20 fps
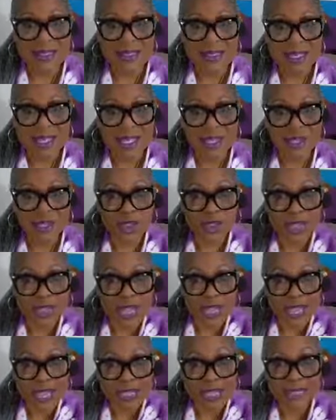as you're
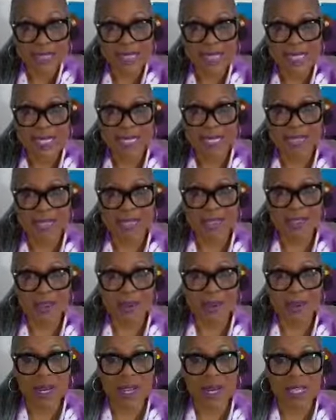asking in the
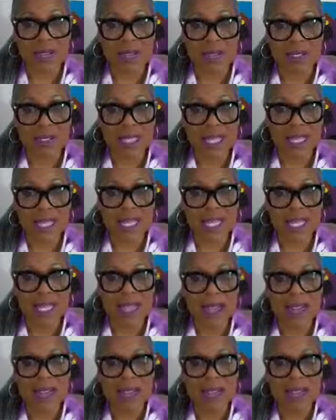thread, Renee,